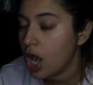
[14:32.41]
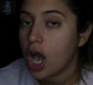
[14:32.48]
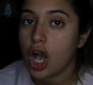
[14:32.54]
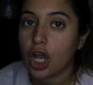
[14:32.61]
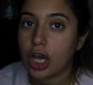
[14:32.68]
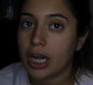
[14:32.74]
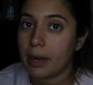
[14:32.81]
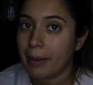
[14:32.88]

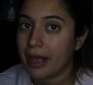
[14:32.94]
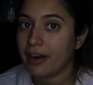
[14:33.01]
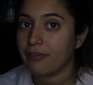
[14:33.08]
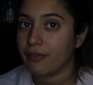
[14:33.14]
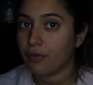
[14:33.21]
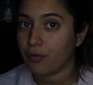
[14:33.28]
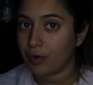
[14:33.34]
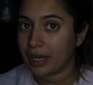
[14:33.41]
a good amount
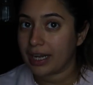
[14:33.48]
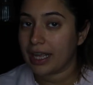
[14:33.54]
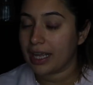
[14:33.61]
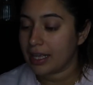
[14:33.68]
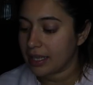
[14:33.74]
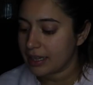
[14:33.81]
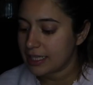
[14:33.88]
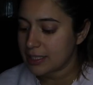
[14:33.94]
of
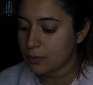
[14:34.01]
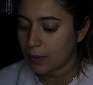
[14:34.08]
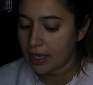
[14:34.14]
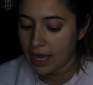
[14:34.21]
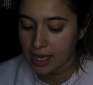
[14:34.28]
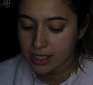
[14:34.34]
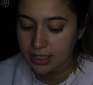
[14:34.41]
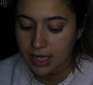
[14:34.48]
reading this
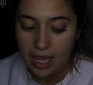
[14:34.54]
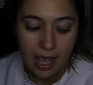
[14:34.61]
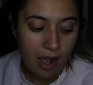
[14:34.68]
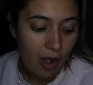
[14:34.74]
weekend.